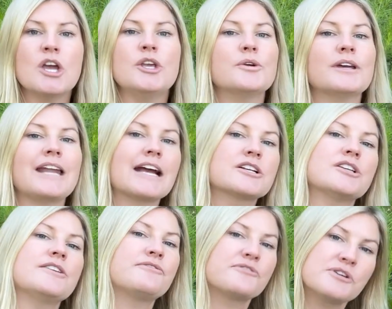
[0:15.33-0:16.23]
you can
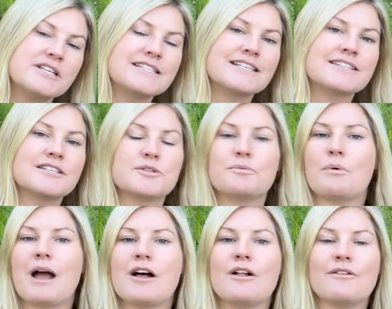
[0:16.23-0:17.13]
actually freeze this as
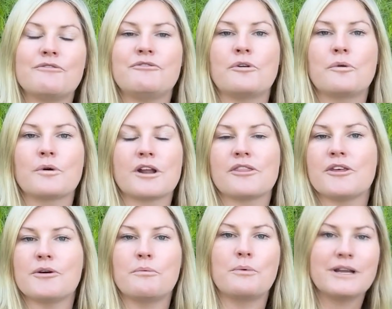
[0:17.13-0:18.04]
well for
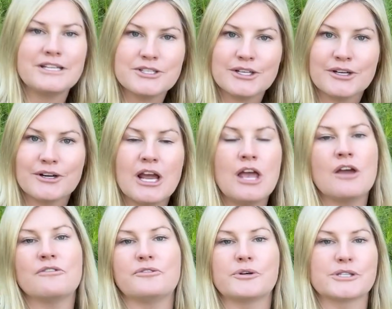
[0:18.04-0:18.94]
the winter,
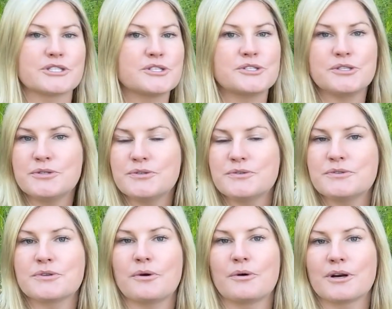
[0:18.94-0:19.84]
for
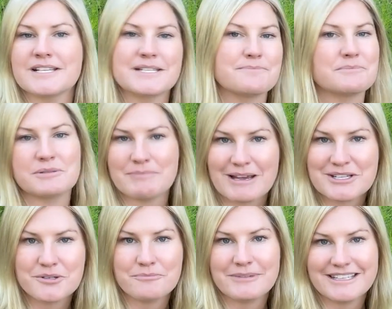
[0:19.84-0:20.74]
stews or some
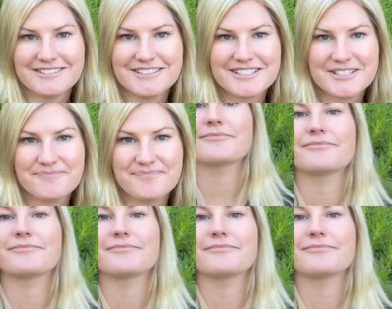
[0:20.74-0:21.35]
special meals.